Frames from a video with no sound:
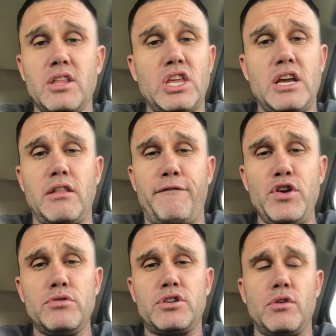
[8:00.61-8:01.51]
to think in the
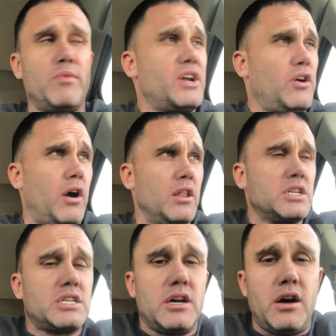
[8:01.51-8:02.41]
future,
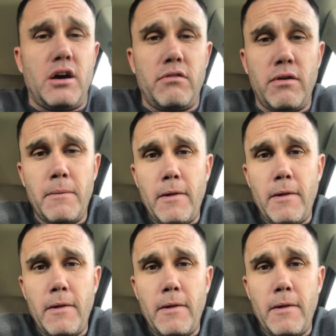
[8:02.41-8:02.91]
regardless of